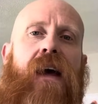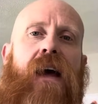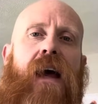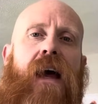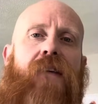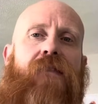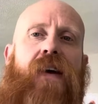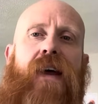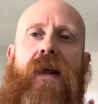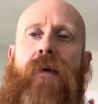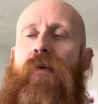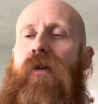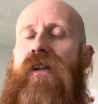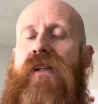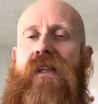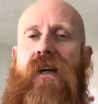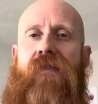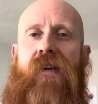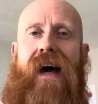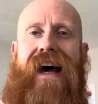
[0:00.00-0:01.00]
if
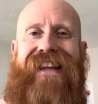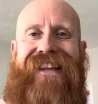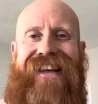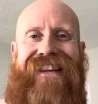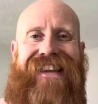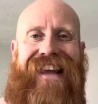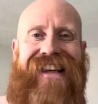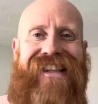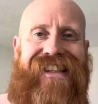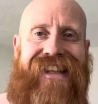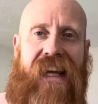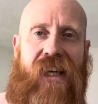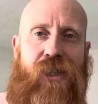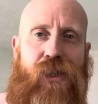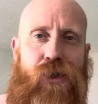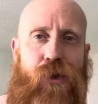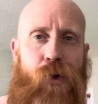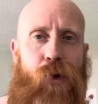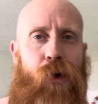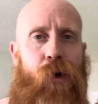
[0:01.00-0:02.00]
anybody's ever had a disc
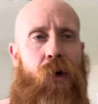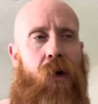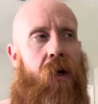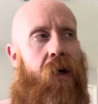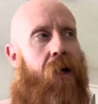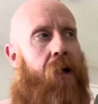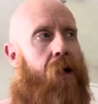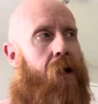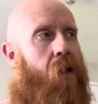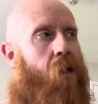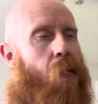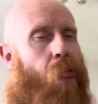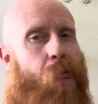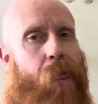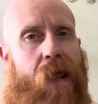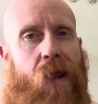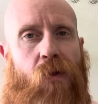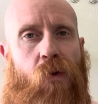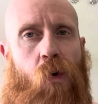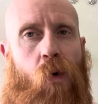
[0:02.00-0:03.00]
issue,
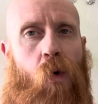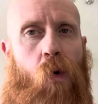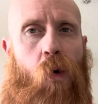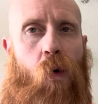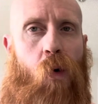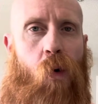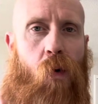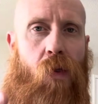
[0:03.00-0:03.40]
they know